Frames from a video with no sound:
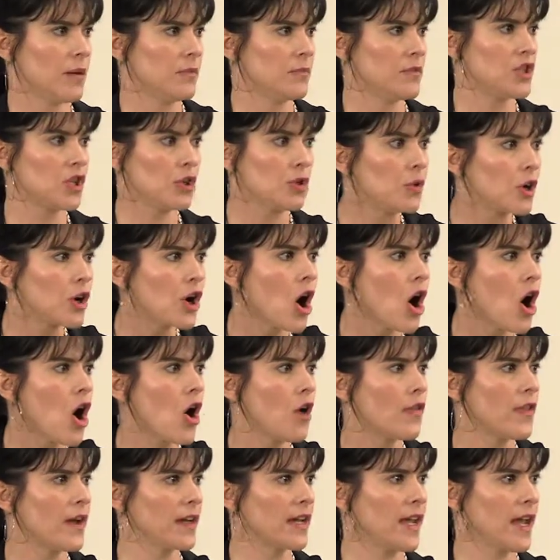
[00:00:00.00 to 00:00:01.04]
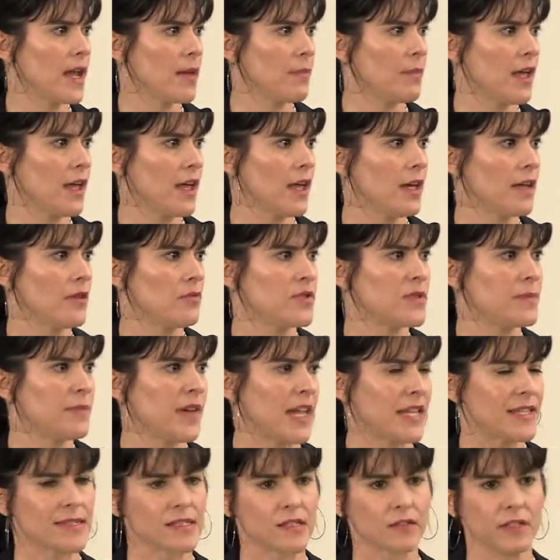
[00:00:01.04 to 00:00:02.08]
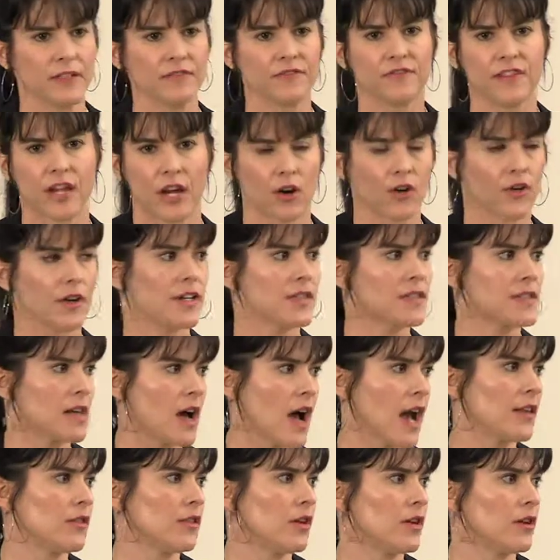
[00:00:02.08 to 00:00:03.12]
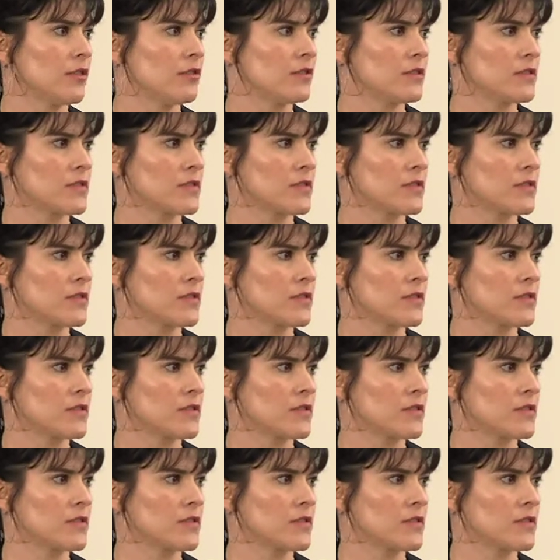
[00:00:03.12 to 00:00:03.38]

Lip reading: to a call that came in. It was basically very siloed.